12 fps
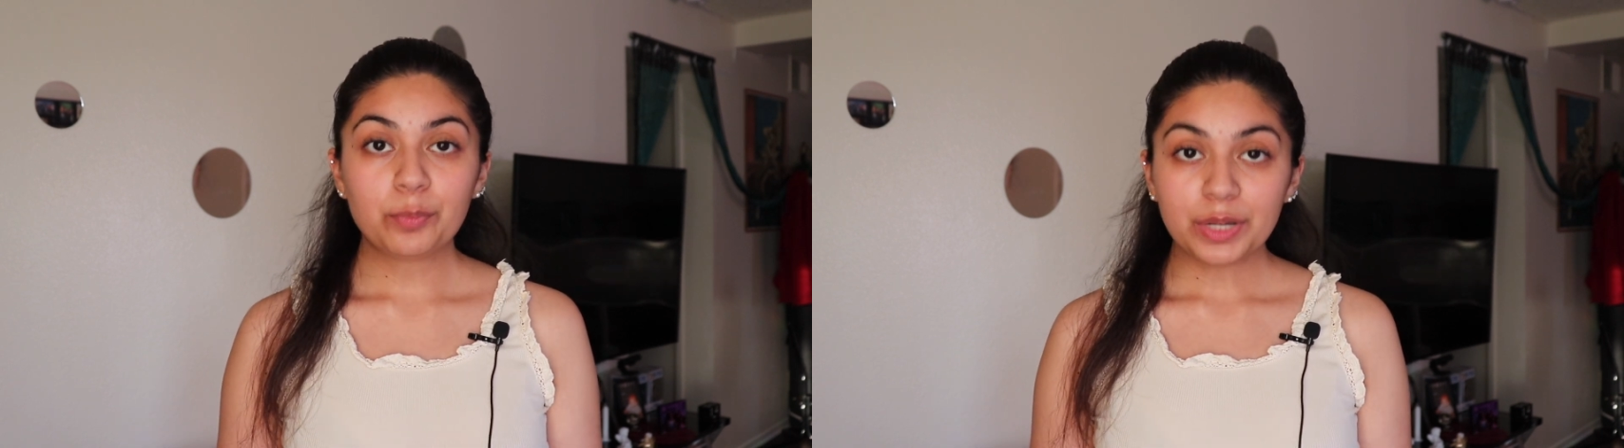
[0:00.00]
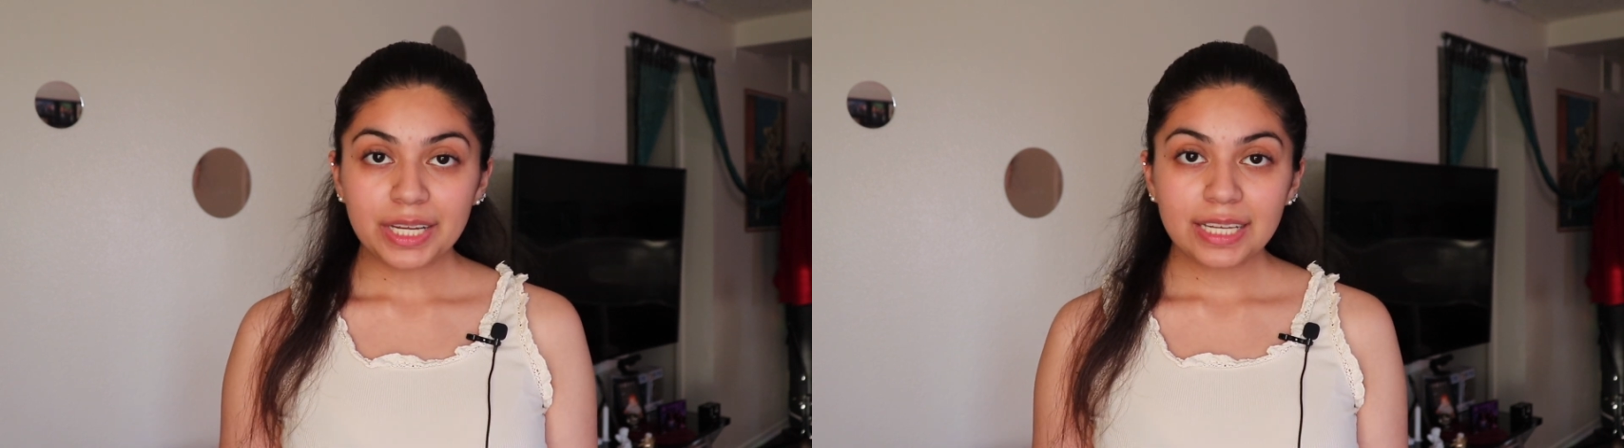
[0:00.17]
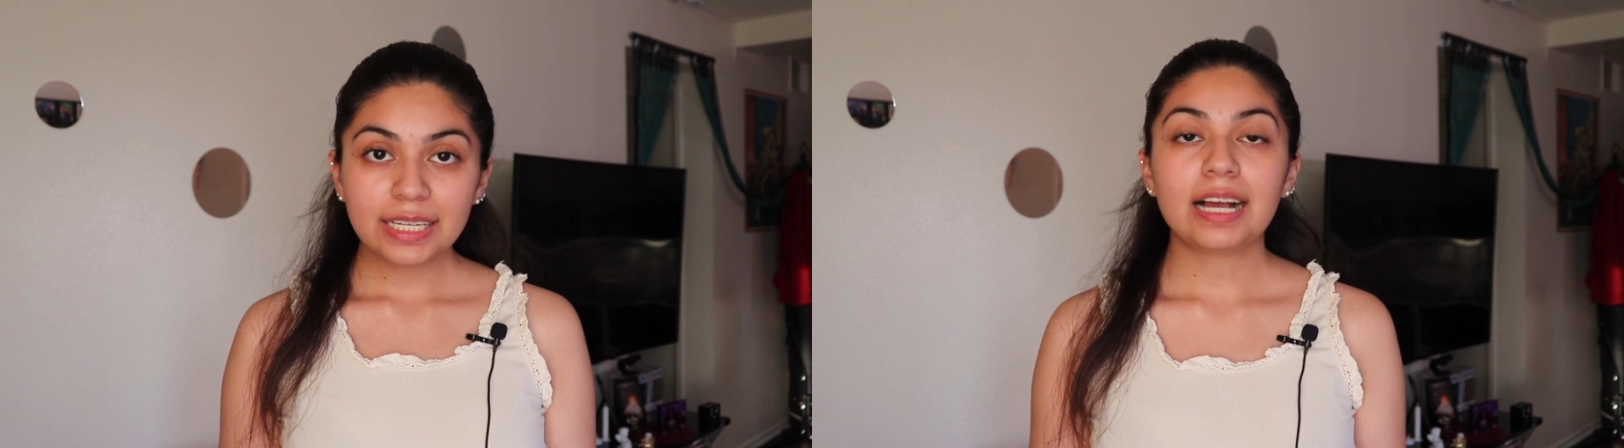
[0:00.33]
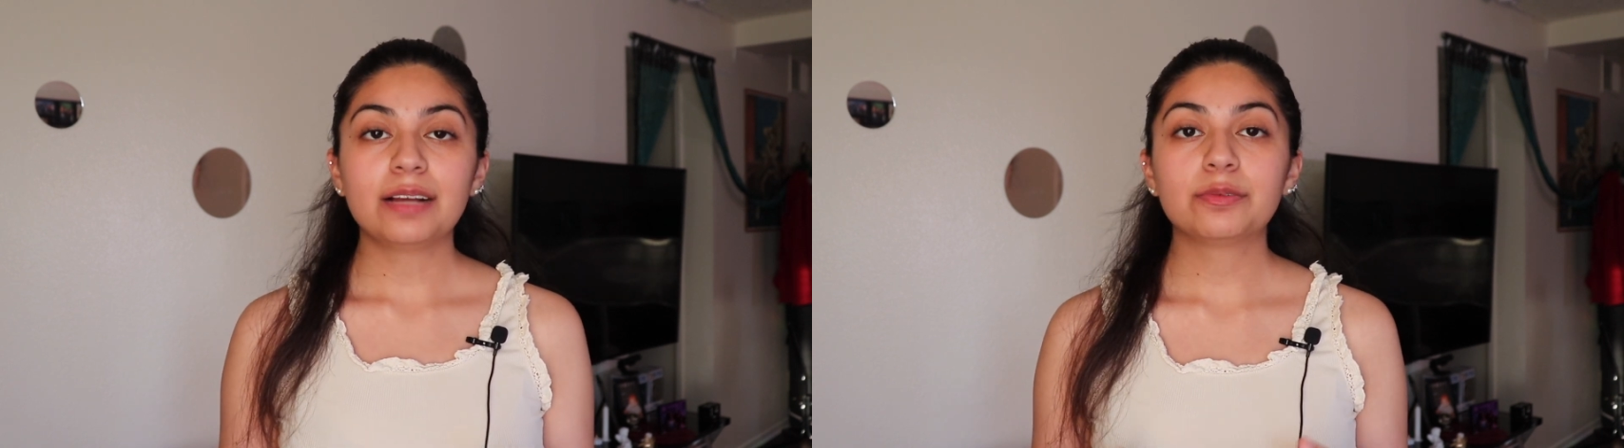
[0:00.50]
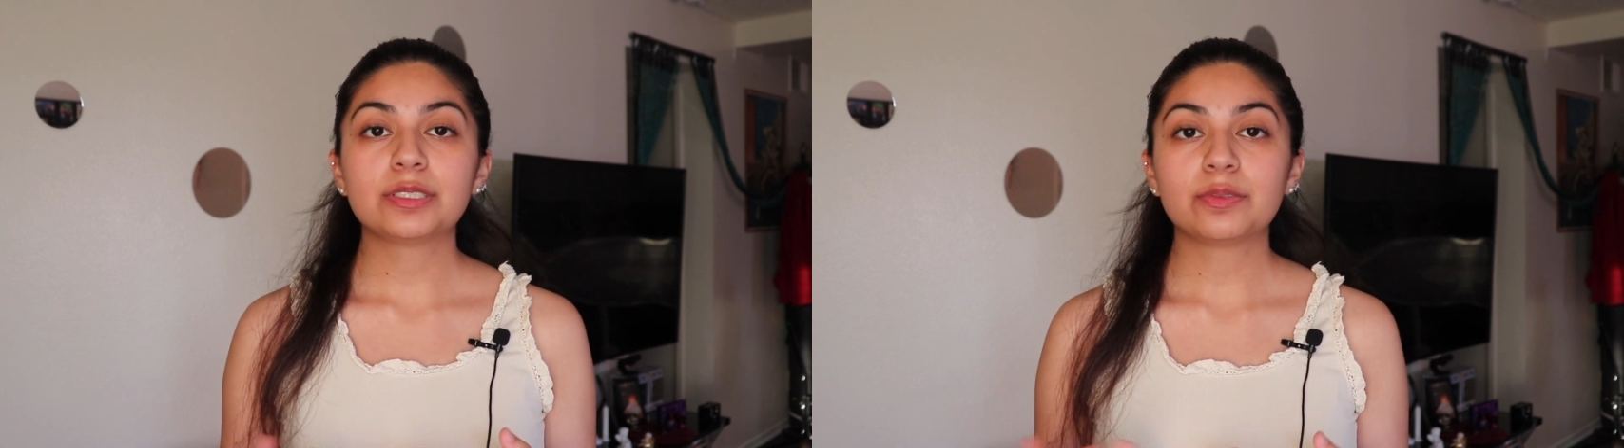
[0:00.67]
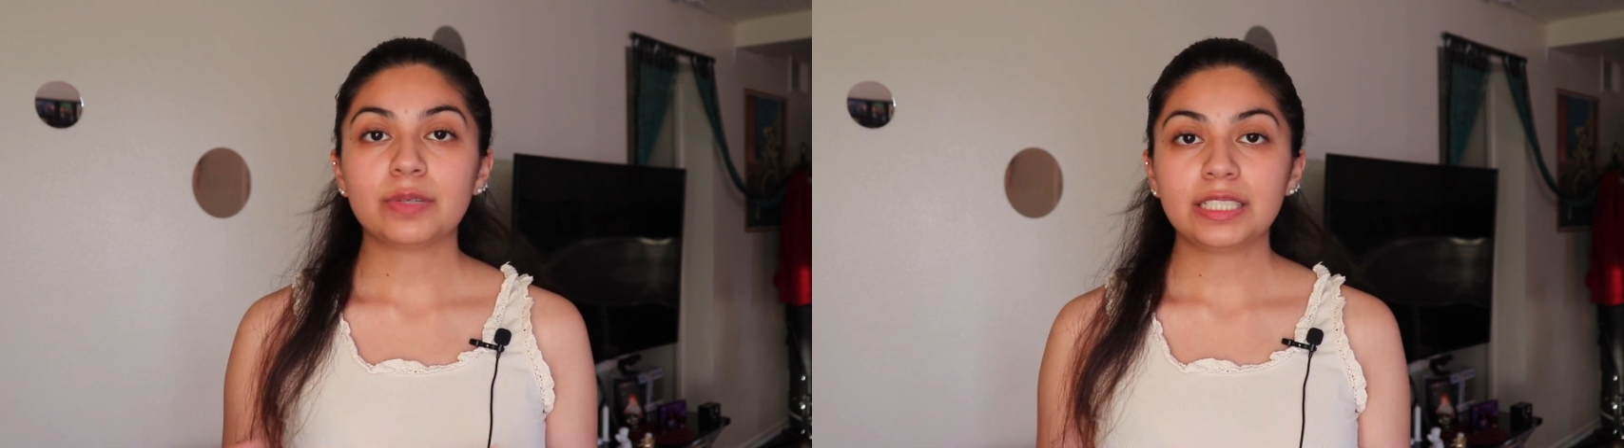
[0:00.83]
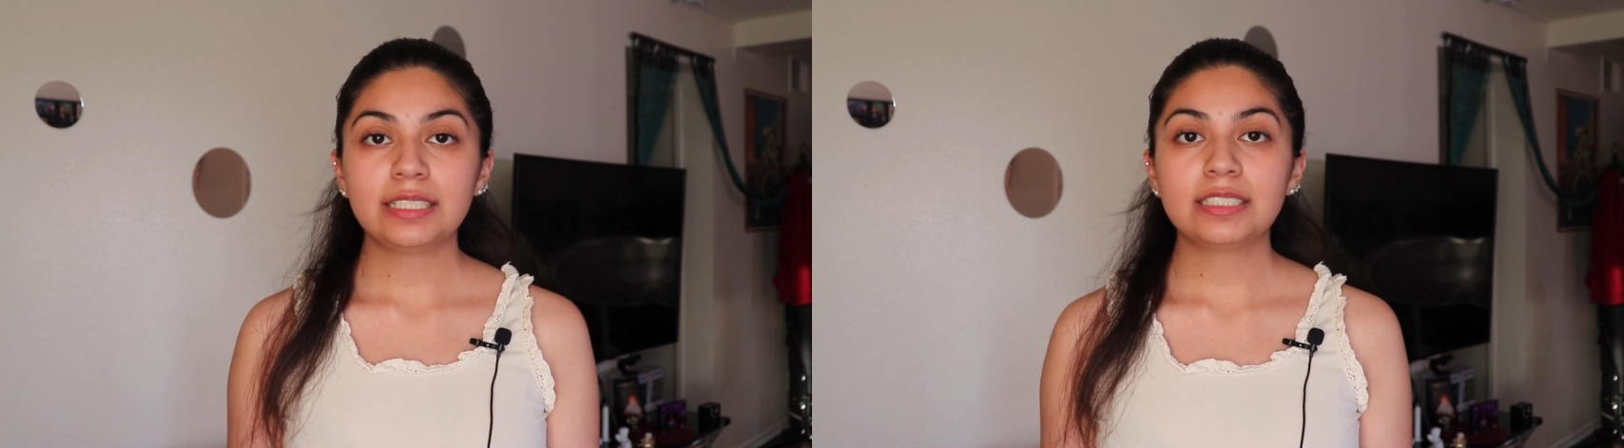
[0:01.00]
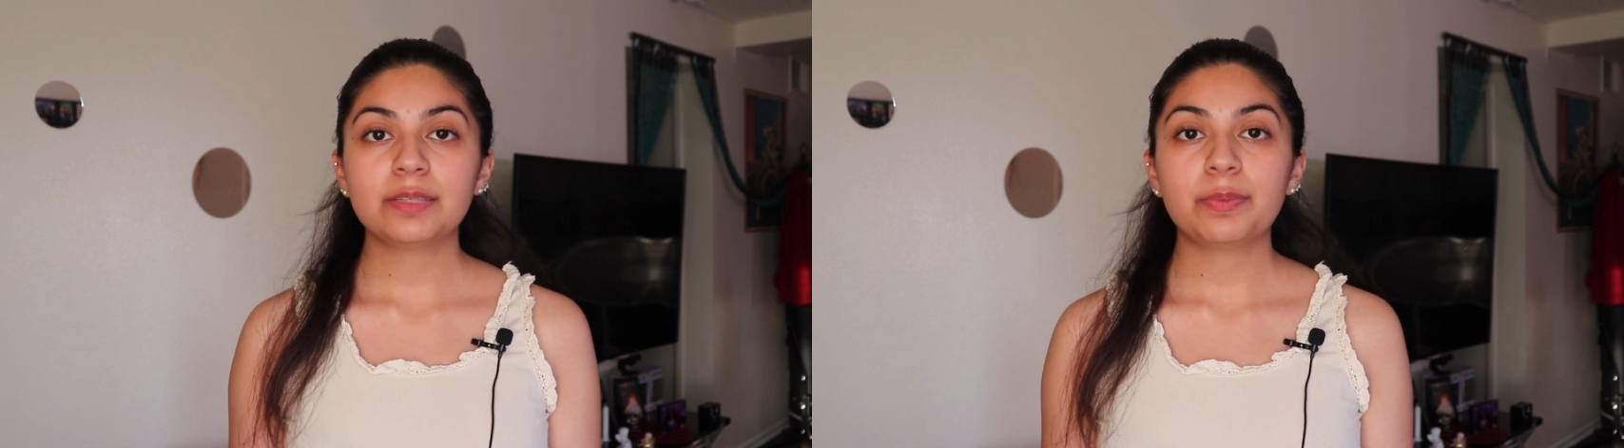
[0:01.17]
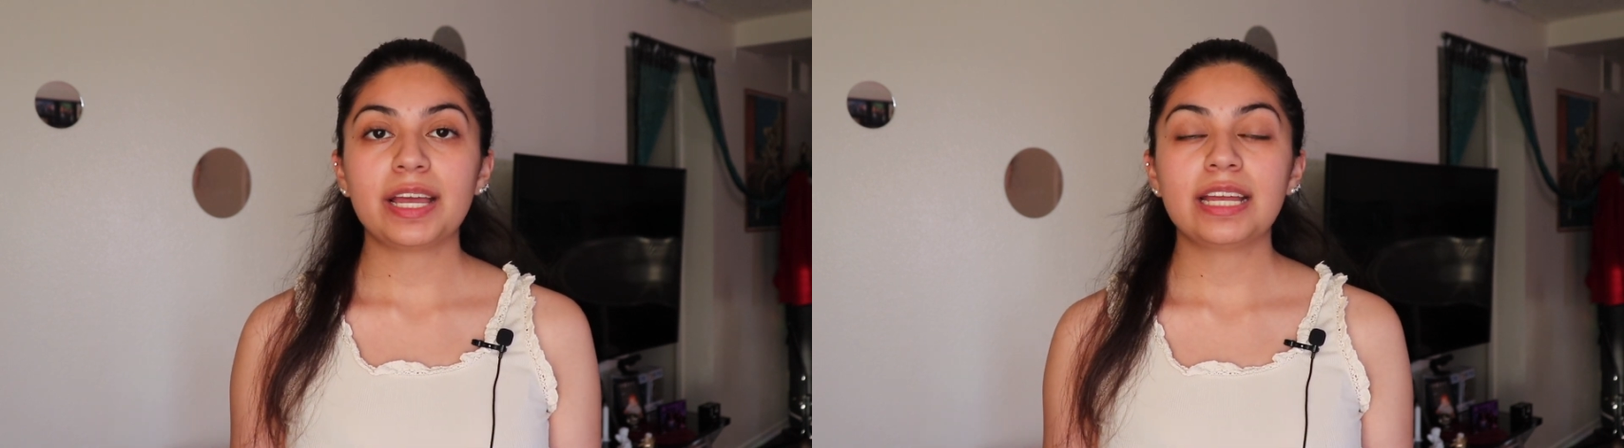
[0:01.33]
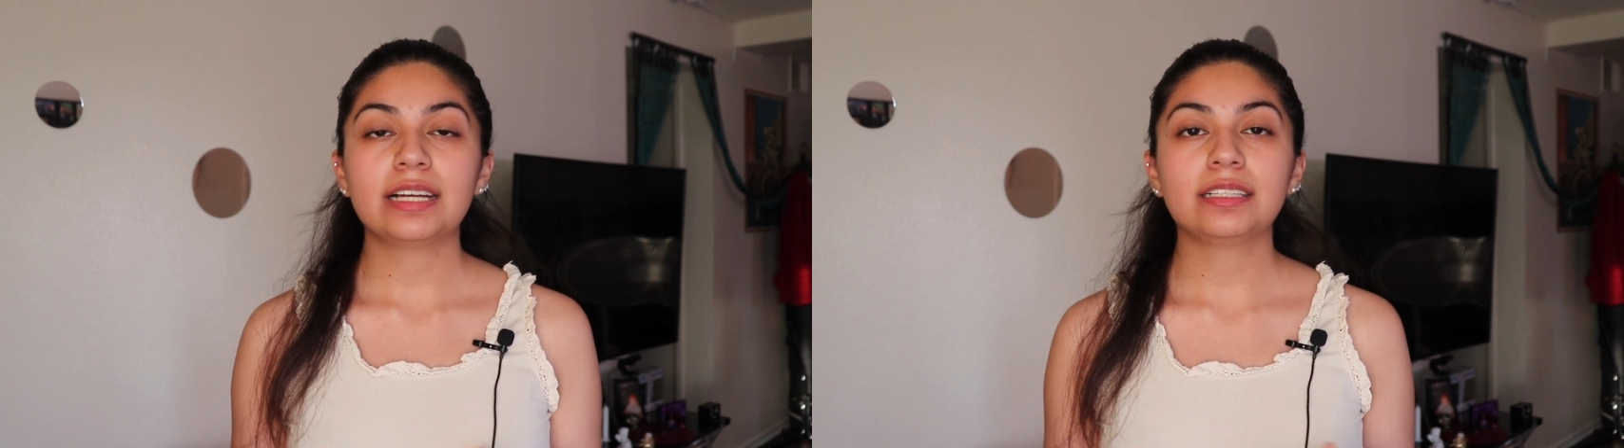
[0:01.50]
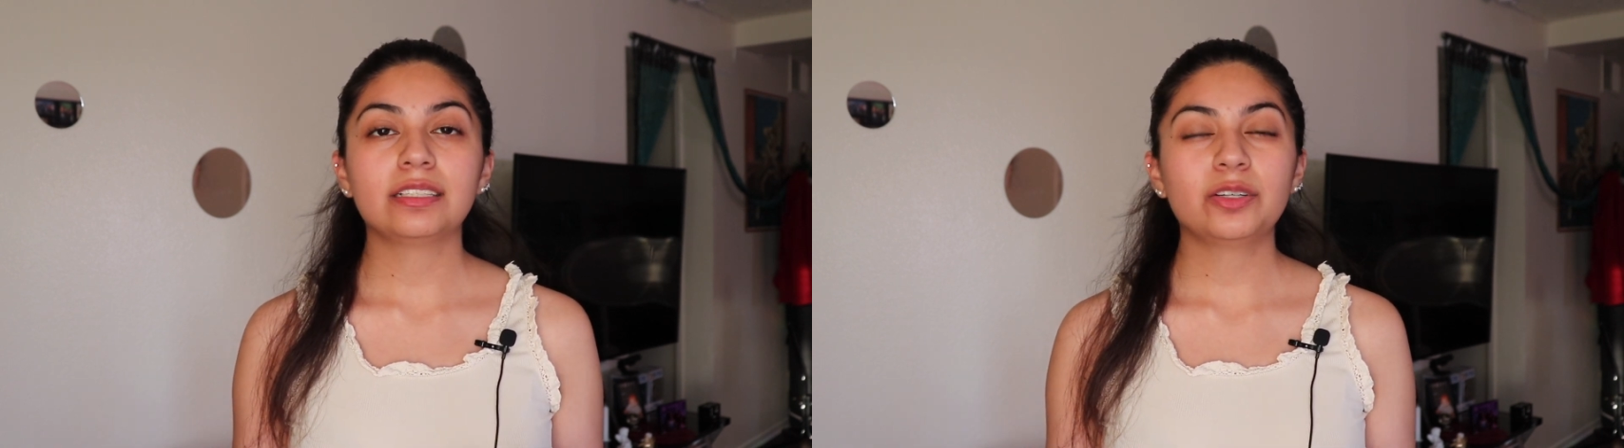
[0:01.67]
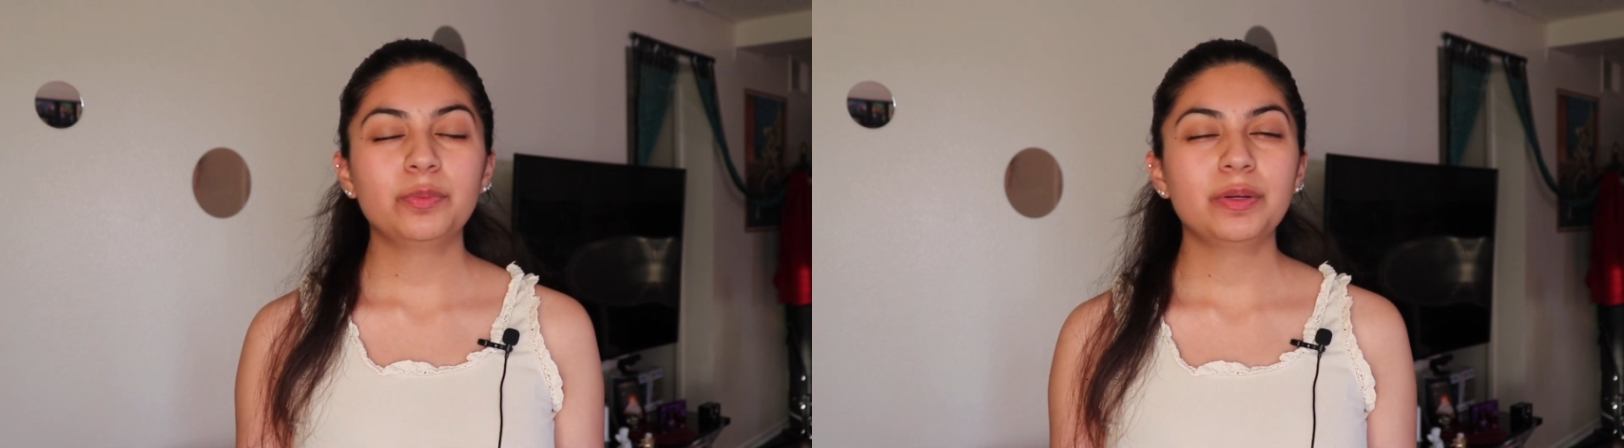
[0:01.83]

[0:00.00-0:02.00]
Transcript: But I was willing to pay a little